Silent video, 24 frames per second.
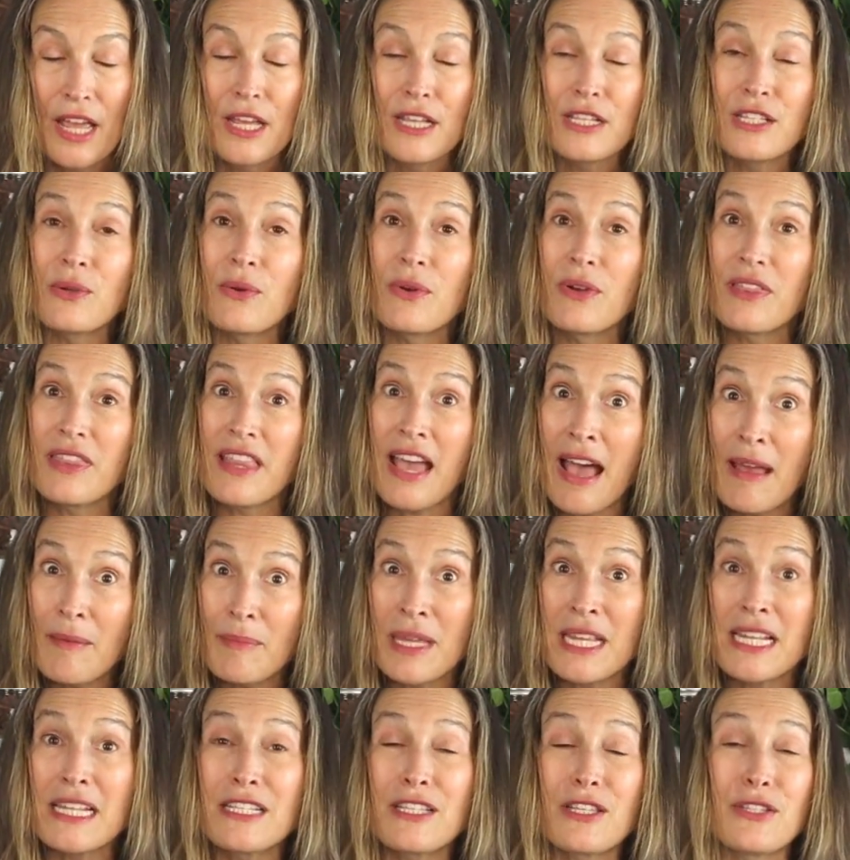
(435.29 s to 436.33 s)
So what that
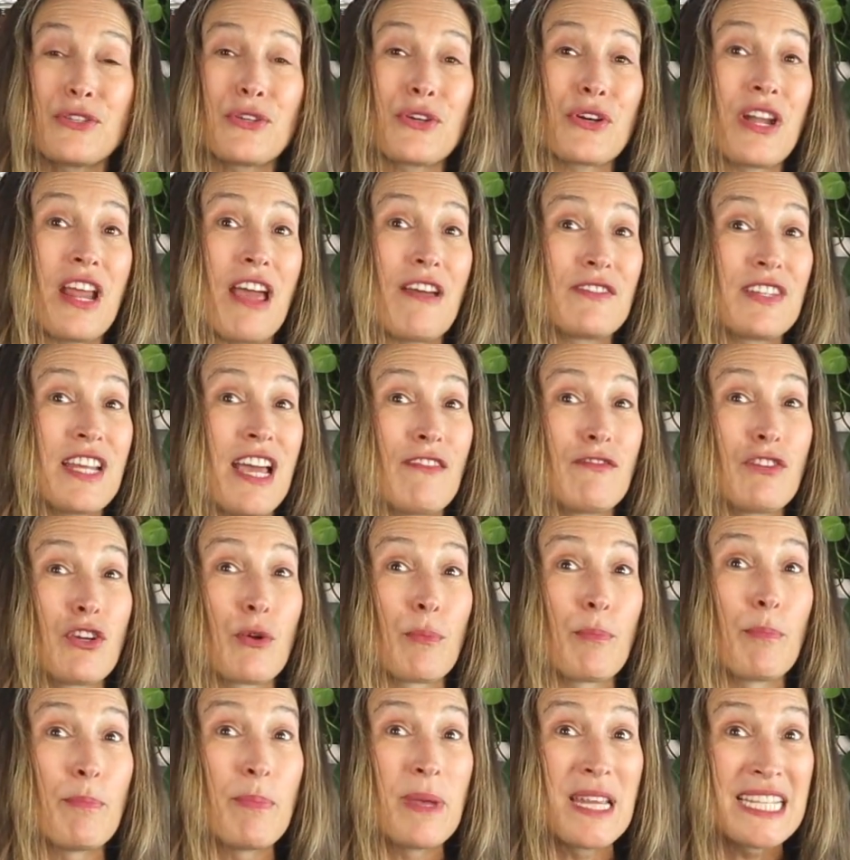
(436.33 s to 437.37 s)
means is you're going to have your
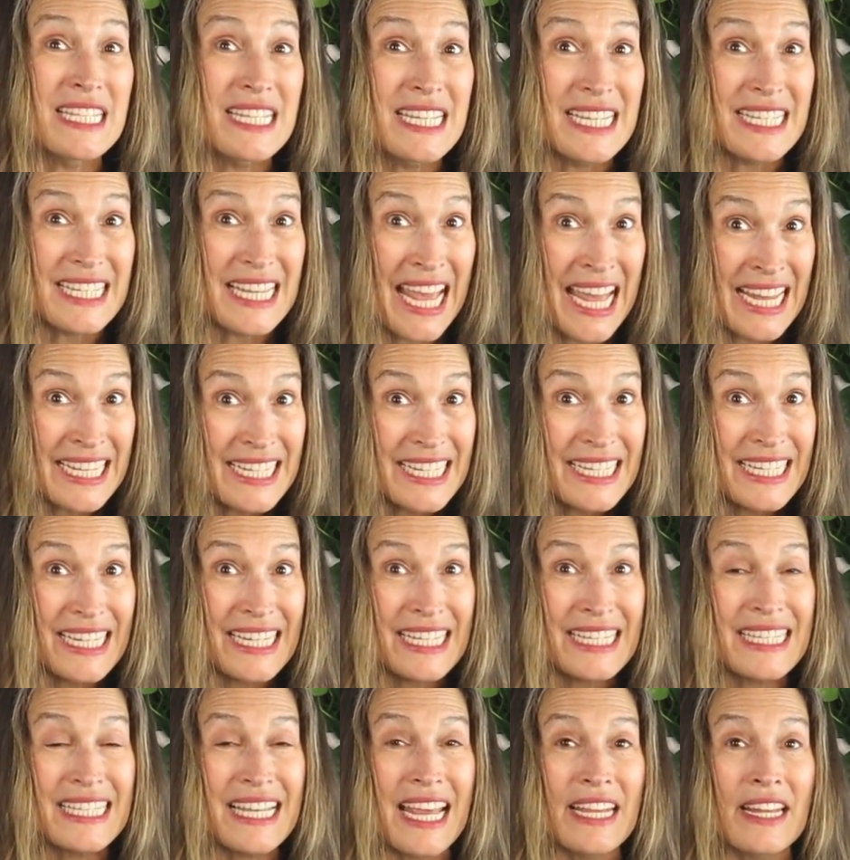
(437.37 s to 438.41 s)
business entity
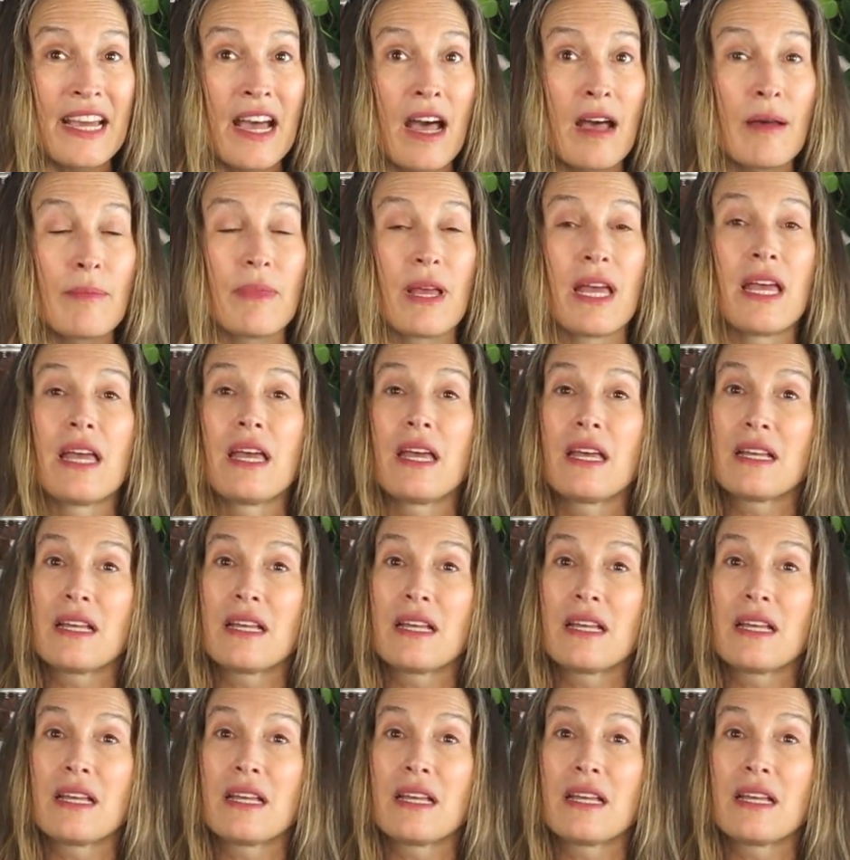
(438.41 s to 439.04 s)
set up,